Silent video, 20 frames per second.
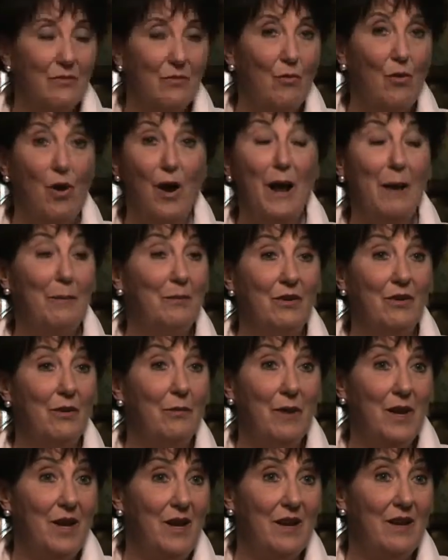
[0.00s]
What happened to
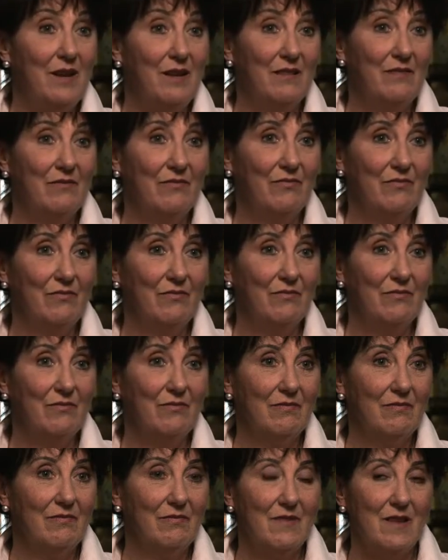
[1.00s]
me?
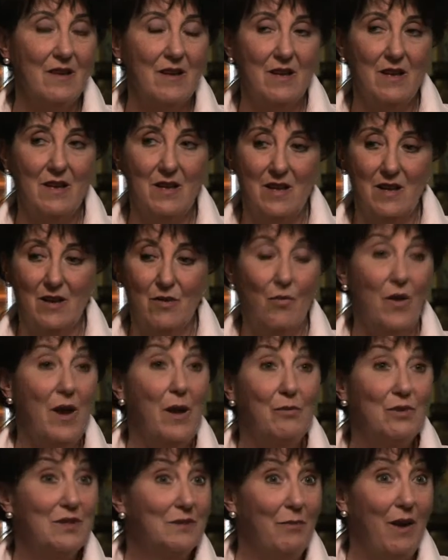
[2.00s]

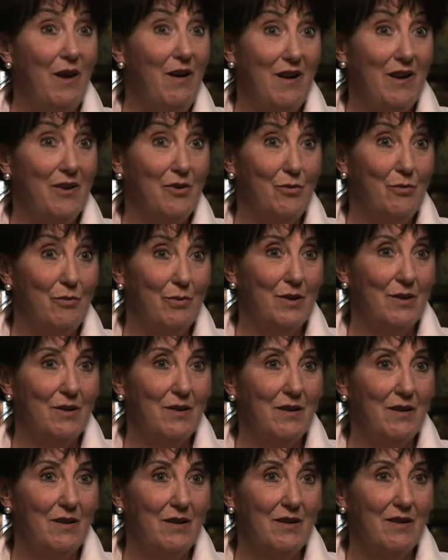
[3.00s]
Where was my help?
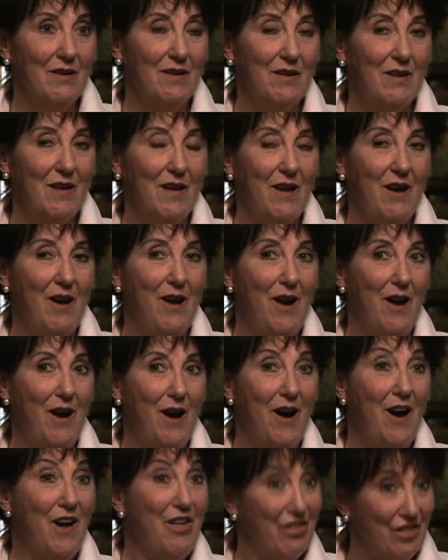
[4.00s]

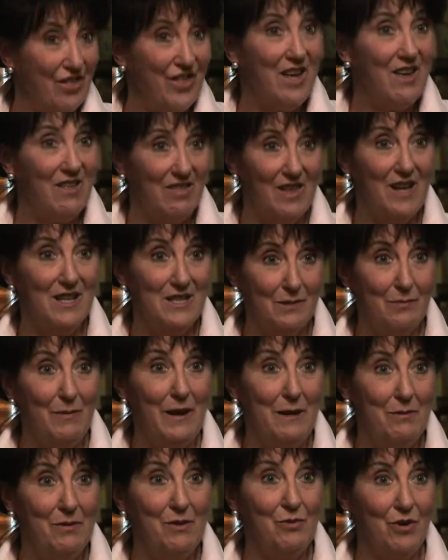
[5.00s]
I think that's
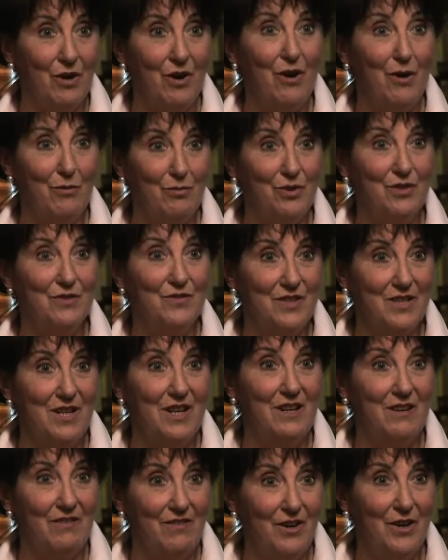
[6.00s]
maybe what I would have
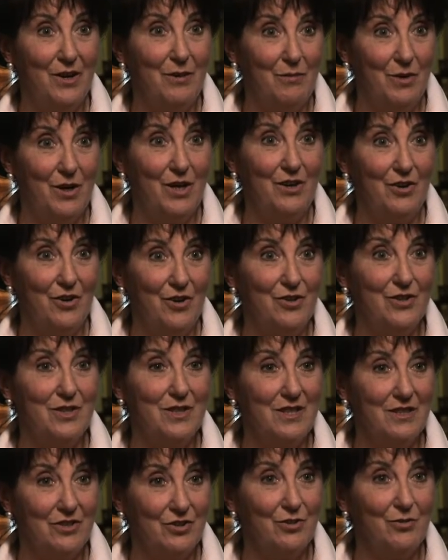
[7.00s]
said if I'd have been in her
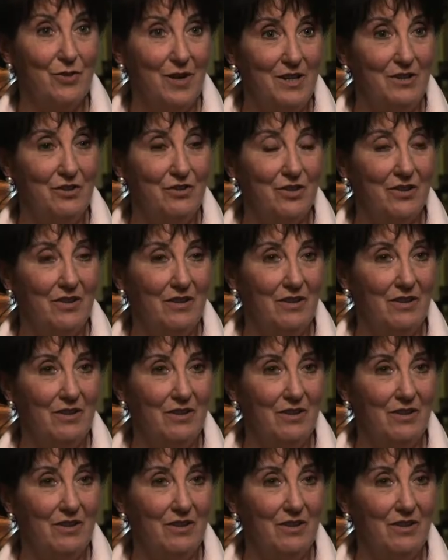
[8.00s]
situation.